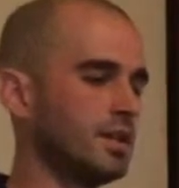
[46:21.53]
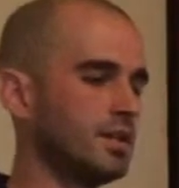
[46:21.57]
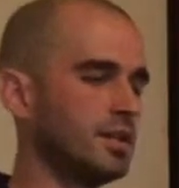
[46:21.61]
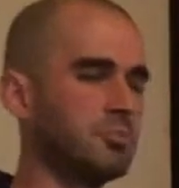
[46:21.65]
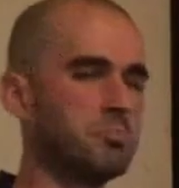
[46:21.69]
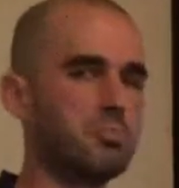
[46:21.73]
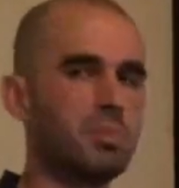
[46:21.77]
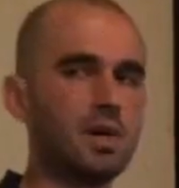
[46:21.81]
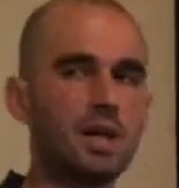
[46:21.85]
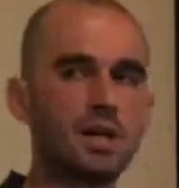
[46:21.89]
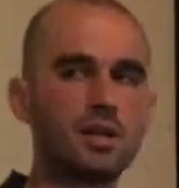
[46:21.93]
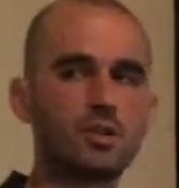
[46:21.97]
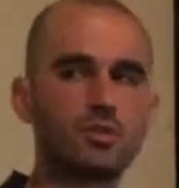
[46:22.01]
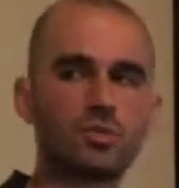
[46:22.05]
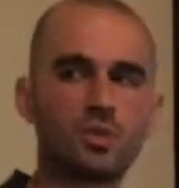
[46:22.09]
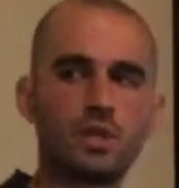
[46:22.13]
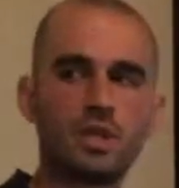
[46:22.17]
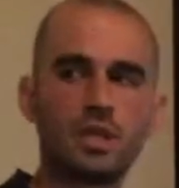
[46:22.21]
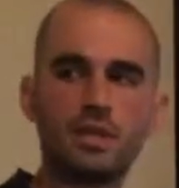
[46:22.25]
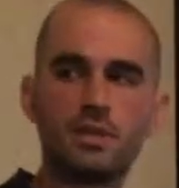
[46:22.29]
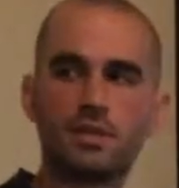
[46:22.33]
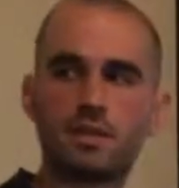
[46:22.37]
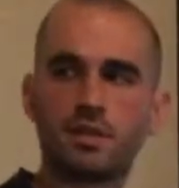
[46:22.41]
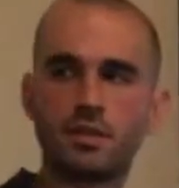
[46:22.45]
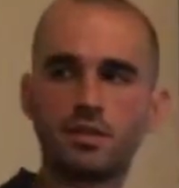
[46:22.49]
the bugs
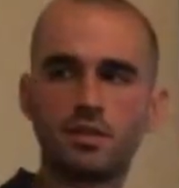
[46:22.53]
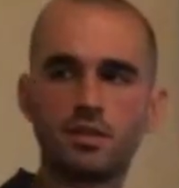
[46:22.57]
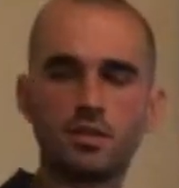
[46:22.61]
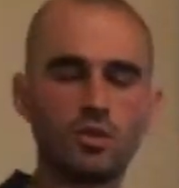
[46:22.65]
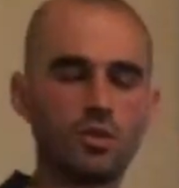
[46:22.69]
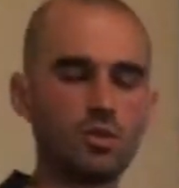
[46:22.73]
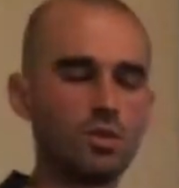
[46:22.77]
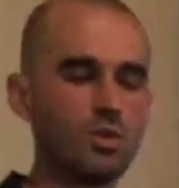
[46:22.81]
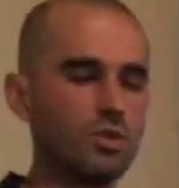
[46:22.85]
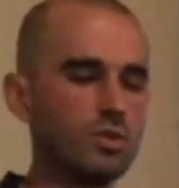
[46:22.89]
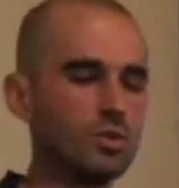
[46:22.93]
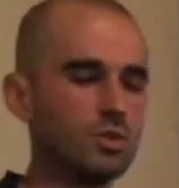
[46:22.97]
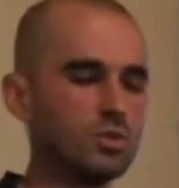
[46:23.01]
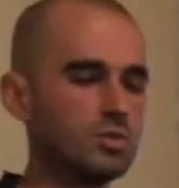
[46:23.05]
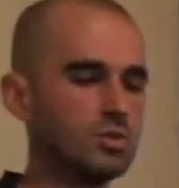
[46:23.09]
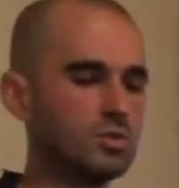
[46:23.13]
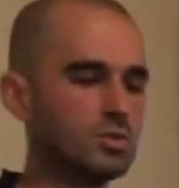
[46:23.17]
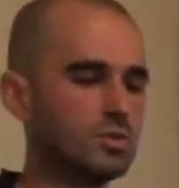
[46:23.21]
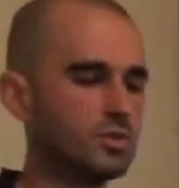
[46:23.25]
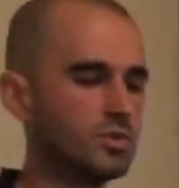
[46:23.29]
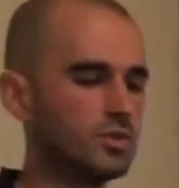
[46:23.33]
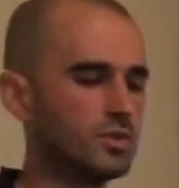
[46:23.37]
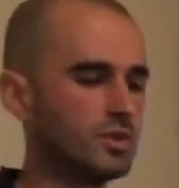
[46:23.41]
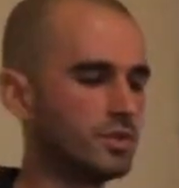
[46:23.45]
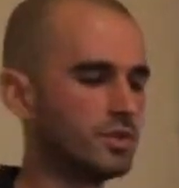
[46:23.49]
were eating the
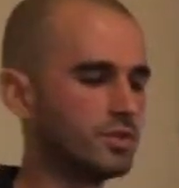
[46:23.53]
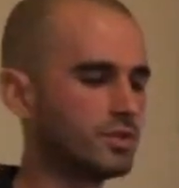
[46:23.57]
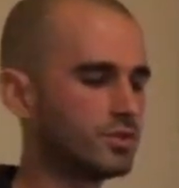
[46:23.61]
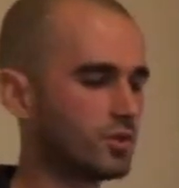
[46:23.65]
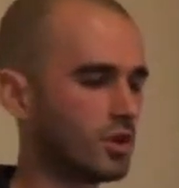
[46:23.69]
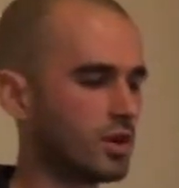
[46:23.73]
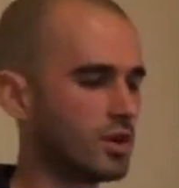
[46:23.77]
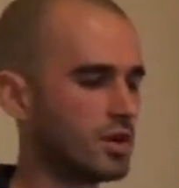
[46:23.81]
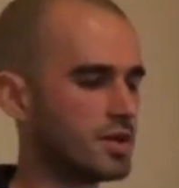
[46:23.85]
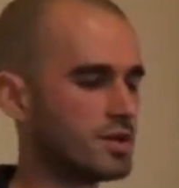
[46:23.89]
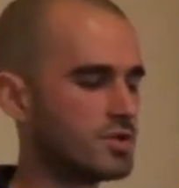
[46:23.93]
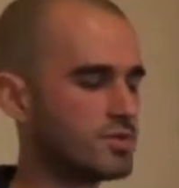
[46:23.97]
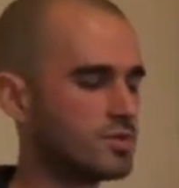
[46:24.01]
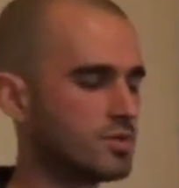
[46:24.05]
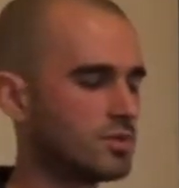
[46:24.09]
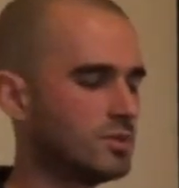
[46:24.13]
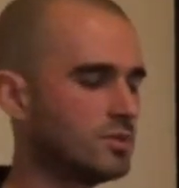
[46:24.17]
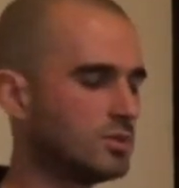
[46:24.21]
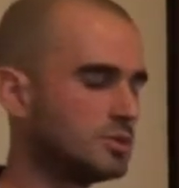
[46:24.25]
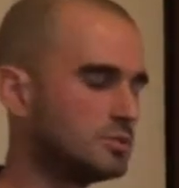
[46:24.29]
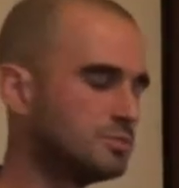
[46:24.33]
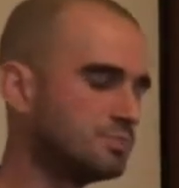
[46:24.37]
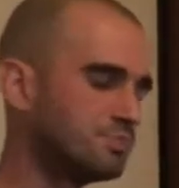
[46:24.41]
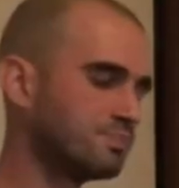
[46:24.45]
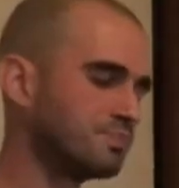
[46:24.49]
whole uh, storage
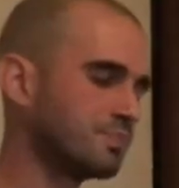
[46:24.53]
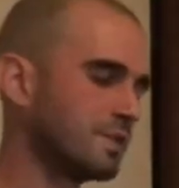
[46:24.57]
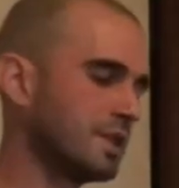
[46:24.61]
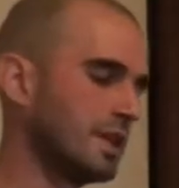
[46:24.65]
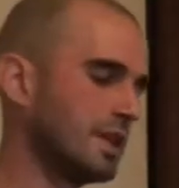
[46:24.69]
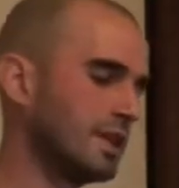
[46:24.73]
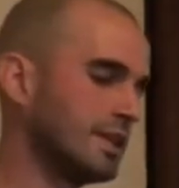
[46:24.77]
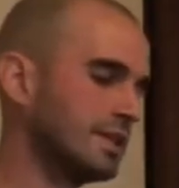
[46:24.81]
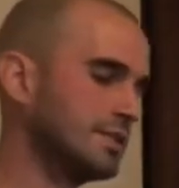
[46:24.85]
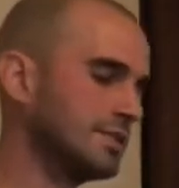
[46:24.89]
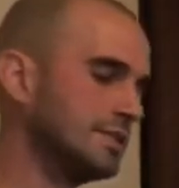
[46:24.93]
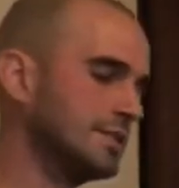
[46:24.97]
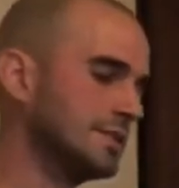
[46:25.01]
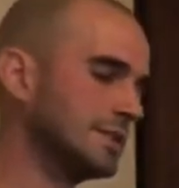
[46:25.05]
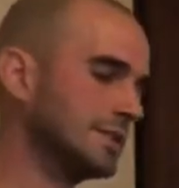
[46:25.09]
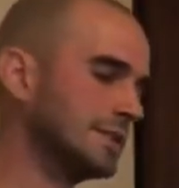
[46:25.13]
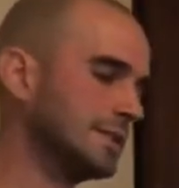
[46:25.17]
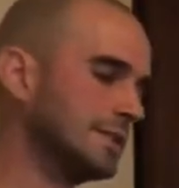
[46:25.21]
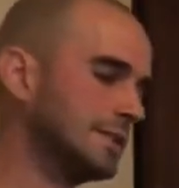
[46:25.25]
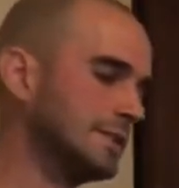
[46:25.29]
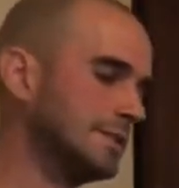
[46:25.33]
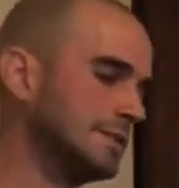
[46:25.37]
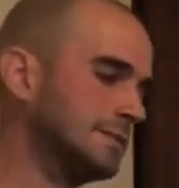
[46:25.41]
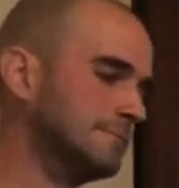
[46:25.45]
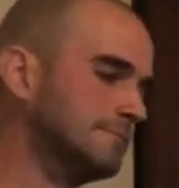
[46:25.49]
room and.
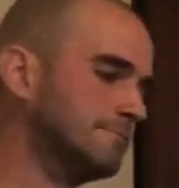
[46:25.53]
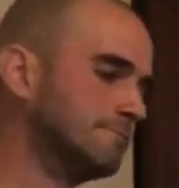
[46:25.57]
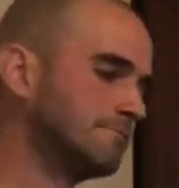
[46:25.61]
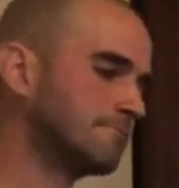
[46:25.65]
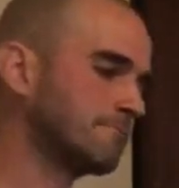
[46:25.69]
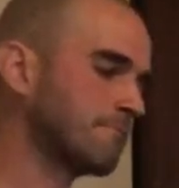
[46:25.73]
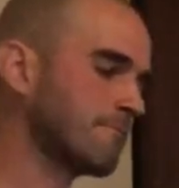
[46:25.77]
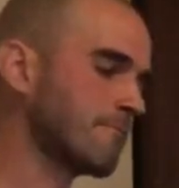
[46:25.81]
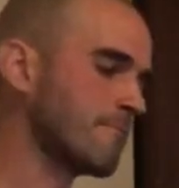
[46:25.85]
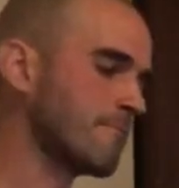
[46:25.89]
Um,